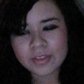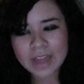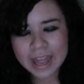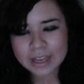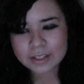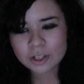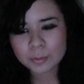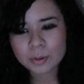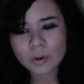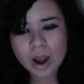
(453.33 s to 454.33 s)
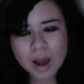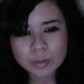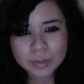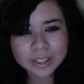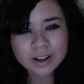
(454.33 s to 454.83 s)
then you're
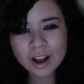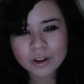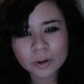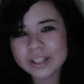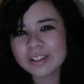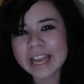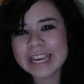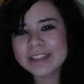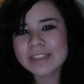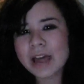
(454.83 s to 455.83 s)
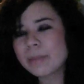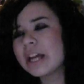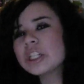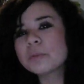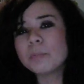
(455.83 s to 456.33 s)
probably not going to like it that
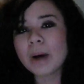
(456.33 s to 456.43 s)
much.